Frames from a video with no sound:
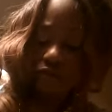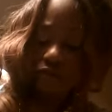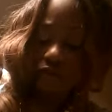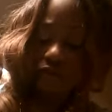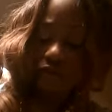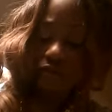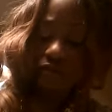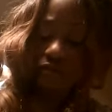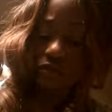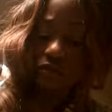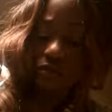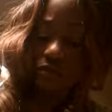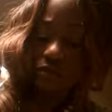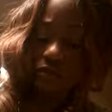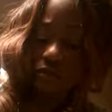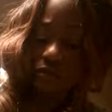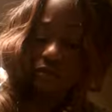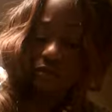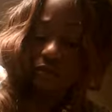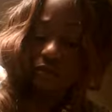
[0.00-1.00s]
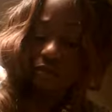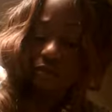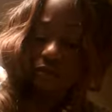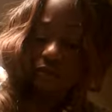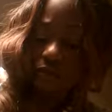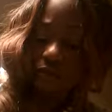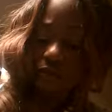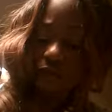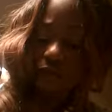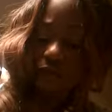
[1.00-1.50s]
your food.
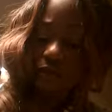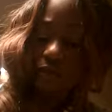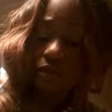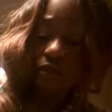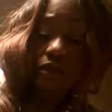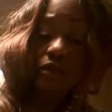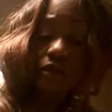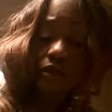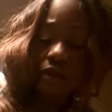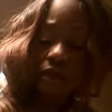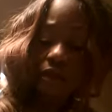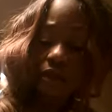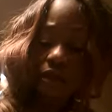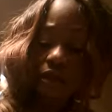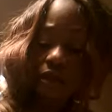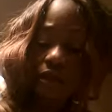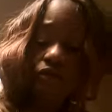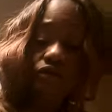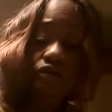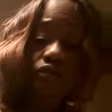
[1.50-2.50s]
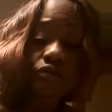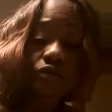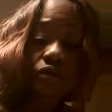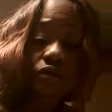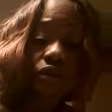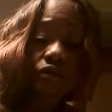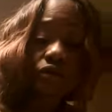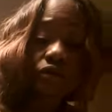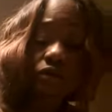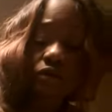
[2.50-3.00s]
Happy eating. Enjoy
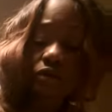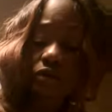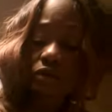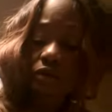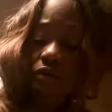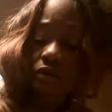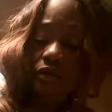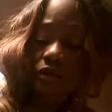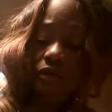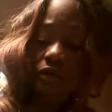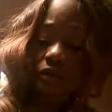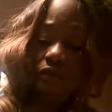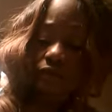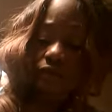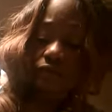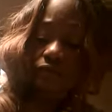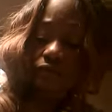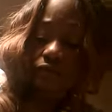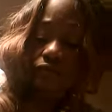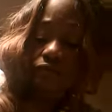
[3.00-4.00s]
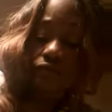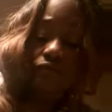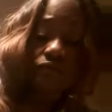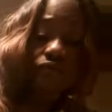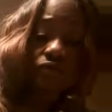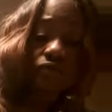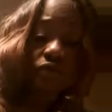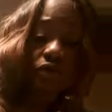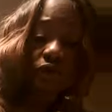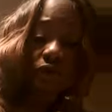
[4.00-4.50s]
your
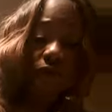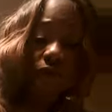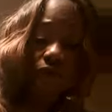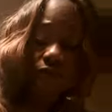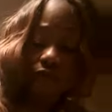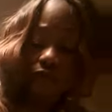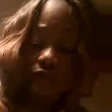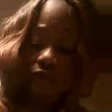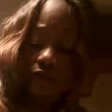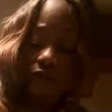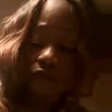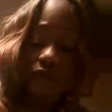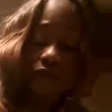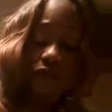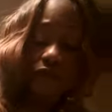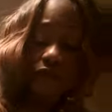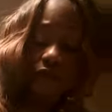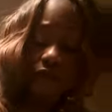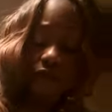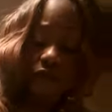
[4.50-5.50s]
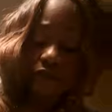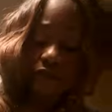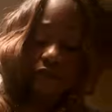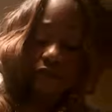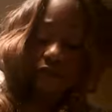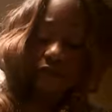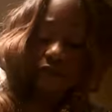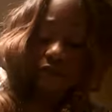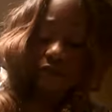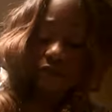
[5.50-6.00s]
food. Feliz,
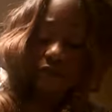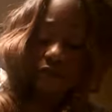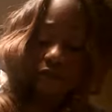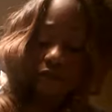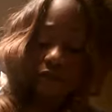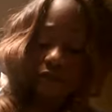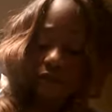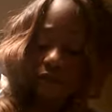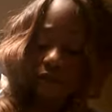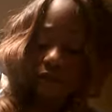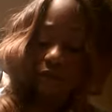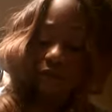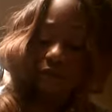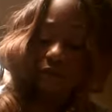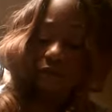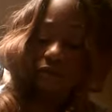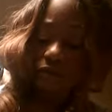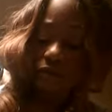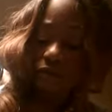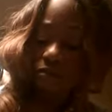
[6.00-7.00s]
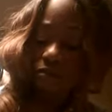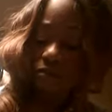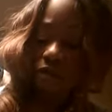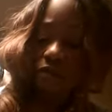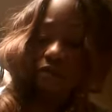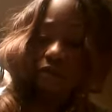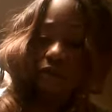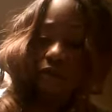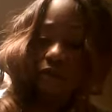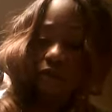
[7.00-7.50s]
feliz. It's coming on Christmas
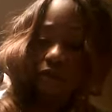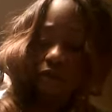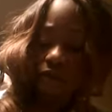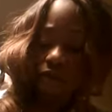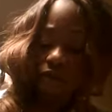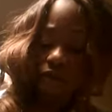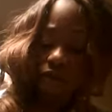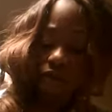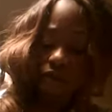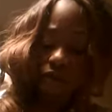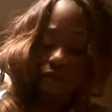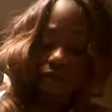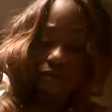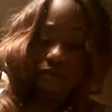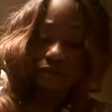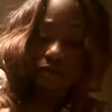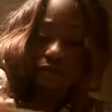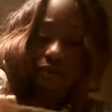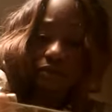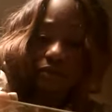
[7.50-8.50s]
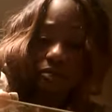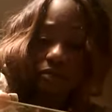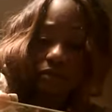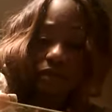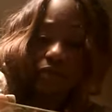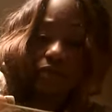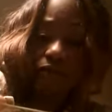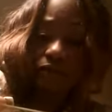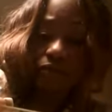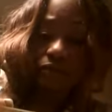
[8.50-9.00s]
time. Yes.
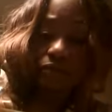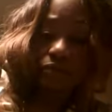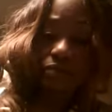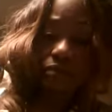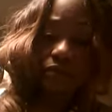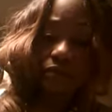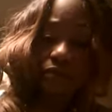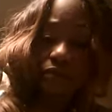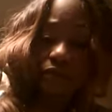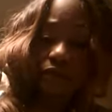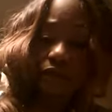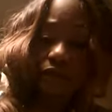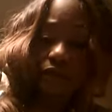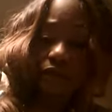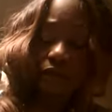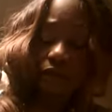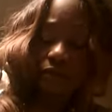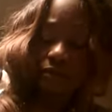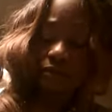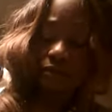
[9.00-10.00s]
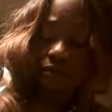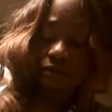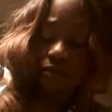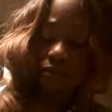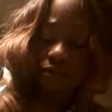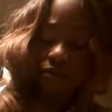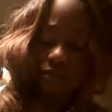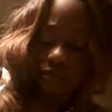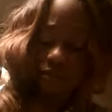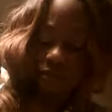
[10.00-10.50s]
Celebrate food. Eating.
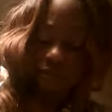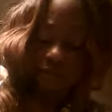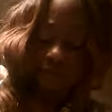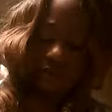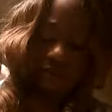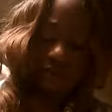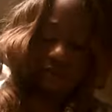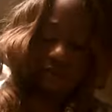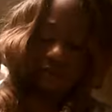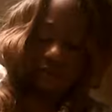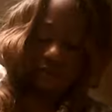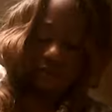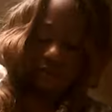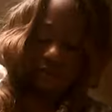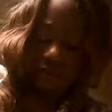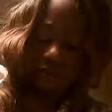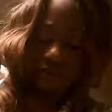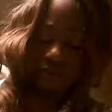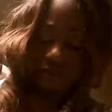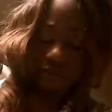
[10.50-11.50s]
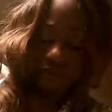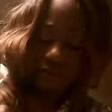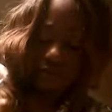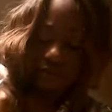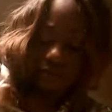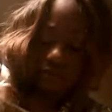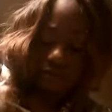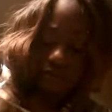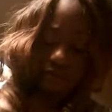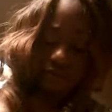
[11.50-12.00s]
Please do.
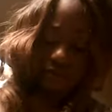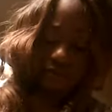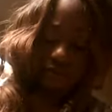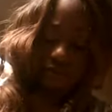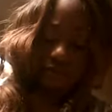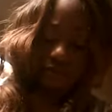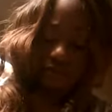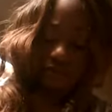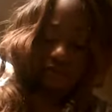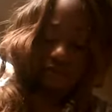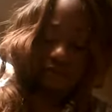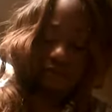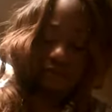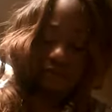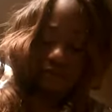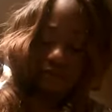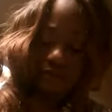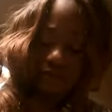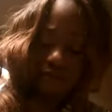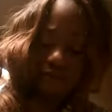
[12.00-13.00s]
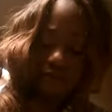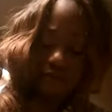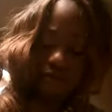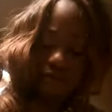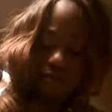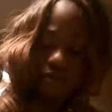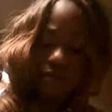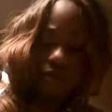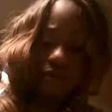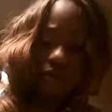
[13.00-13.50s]
Celebrate
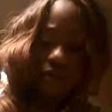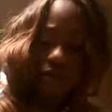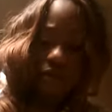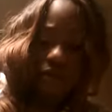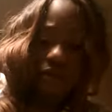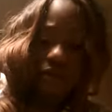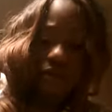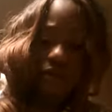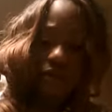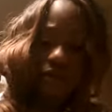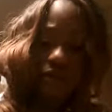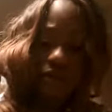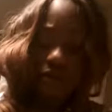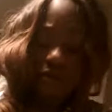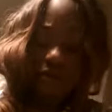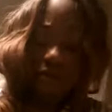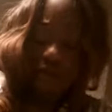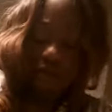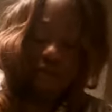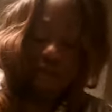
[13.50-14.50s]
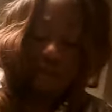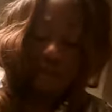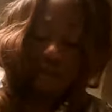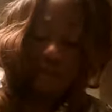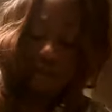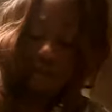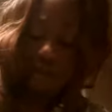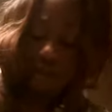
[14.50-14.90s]
food. And what I like to do is get